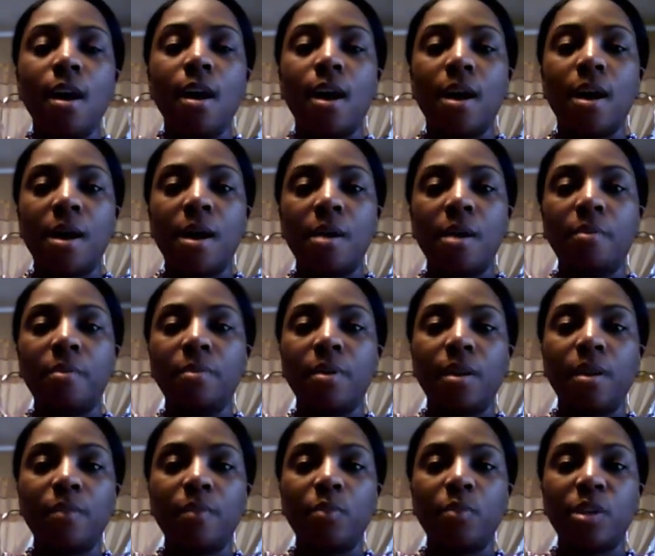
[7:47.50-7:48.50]

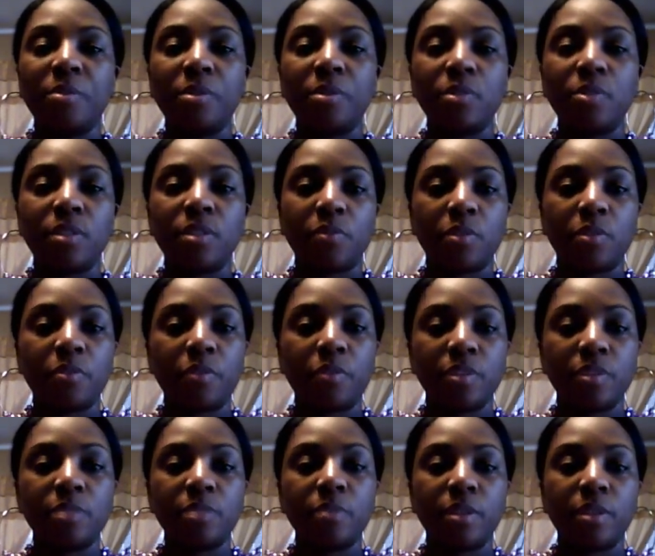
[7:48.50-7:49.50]
of what I've been using for the
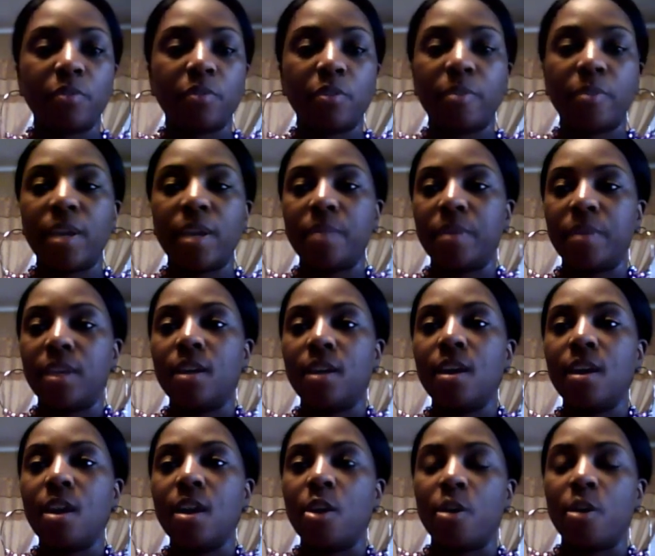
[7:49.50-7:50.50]
first month for a baby,
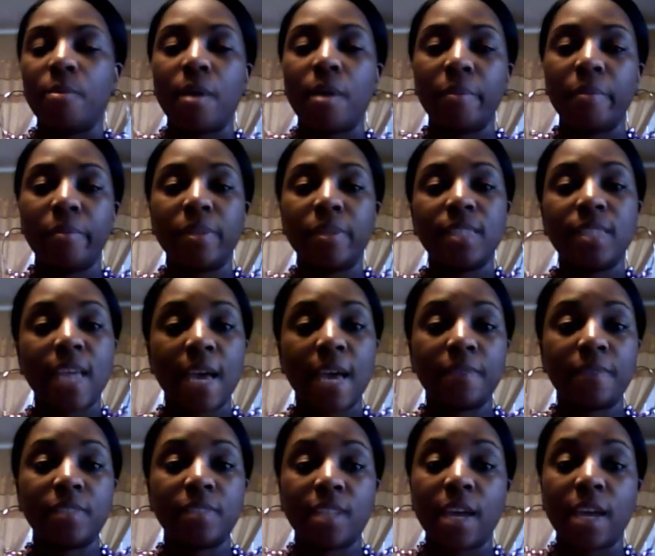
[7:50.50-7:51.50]
or mommy
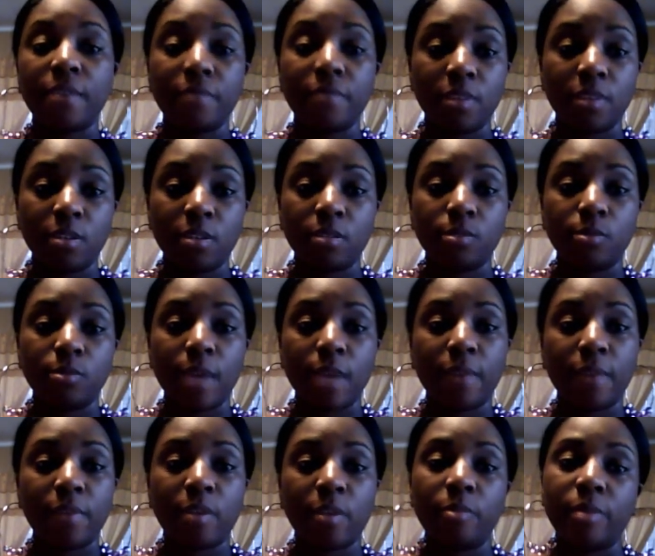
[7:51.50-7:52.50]
must-haves that I feel
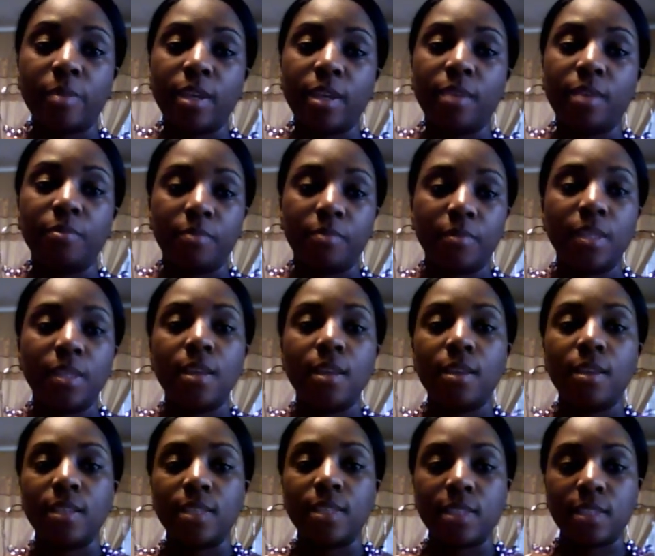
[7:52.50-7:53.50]
have helped me.
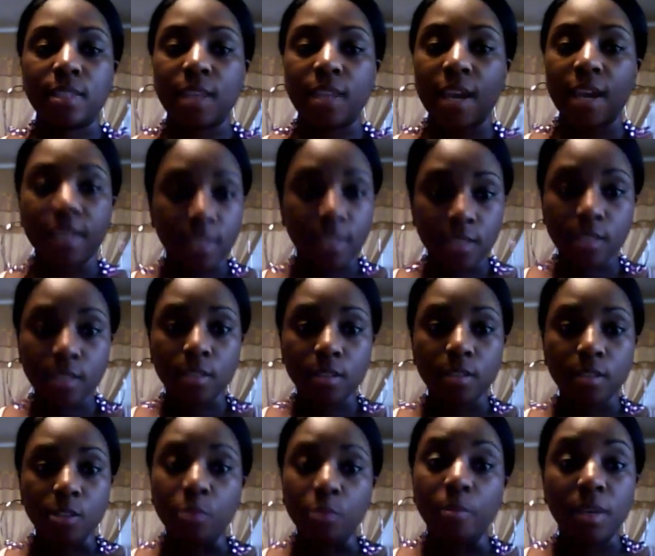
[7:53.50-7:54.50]
This is not,
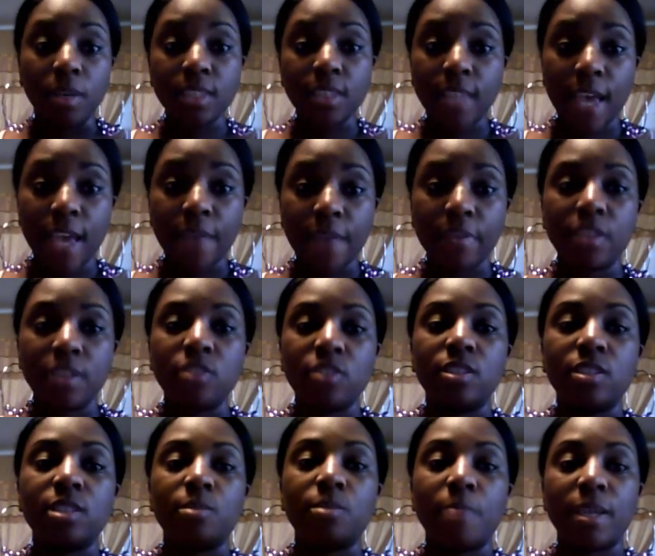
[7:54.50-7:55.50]
you must have it, it's
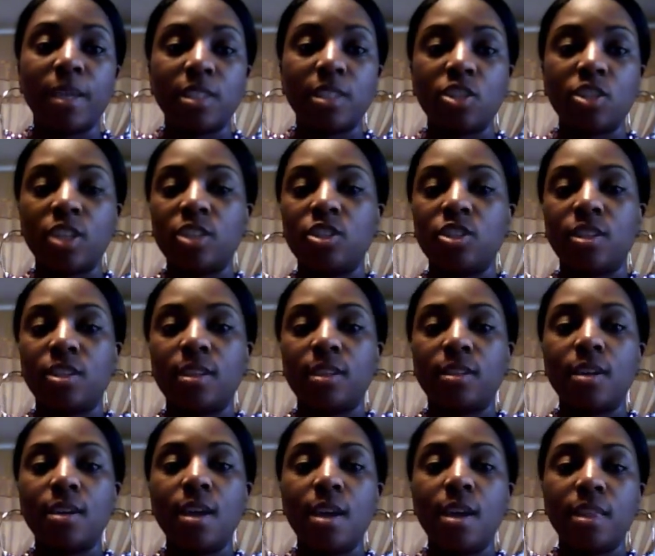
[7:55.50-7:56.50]
just my
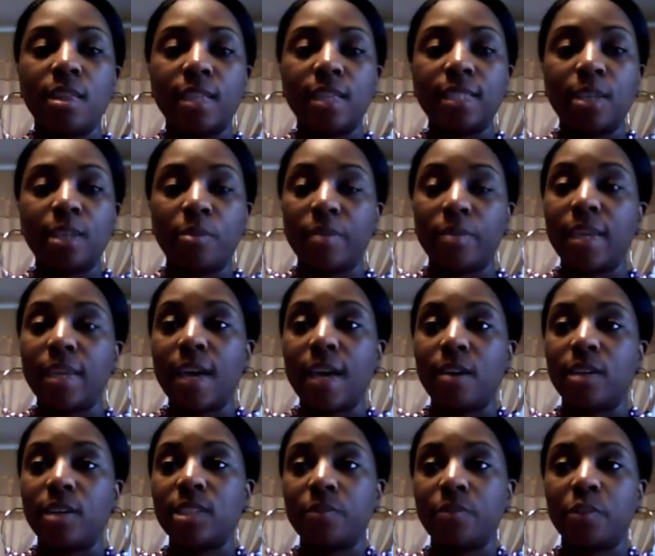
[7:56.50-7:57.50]
suggestion that's helped me
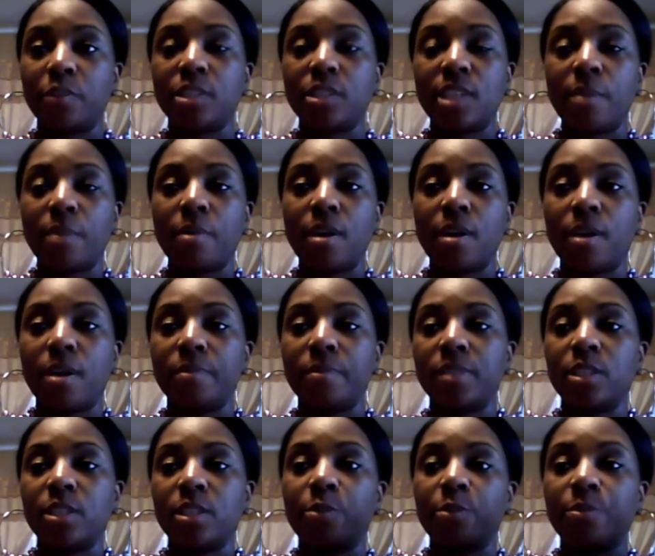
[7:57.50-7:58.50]
out as a first-time mom.
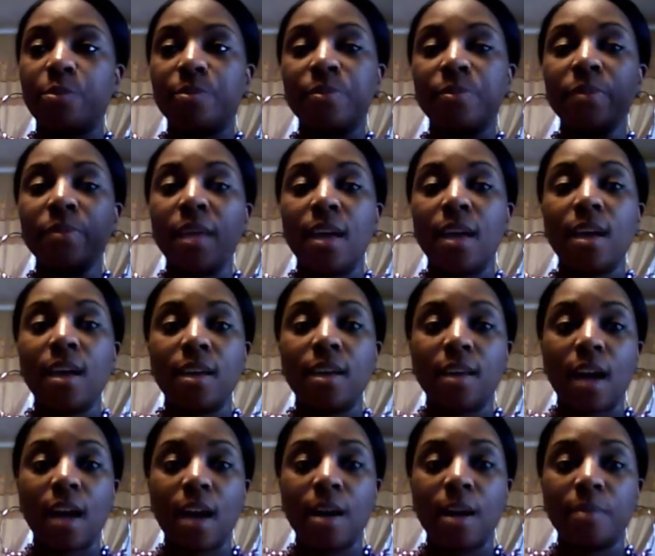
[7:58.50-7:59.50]
So
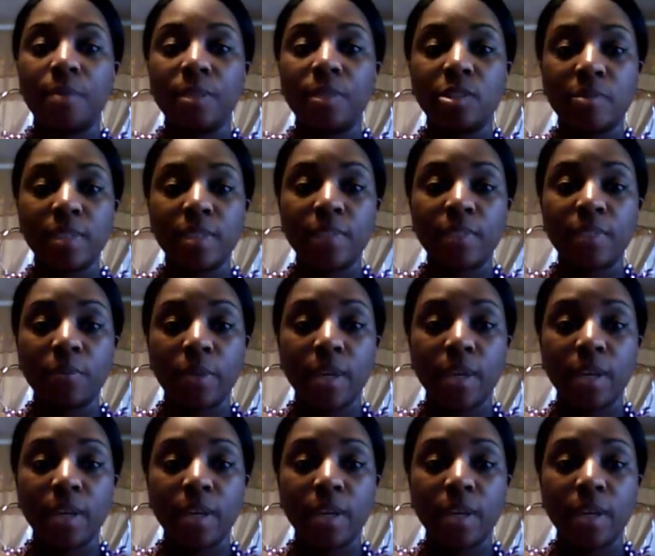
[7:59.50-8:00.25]
this is my 7-week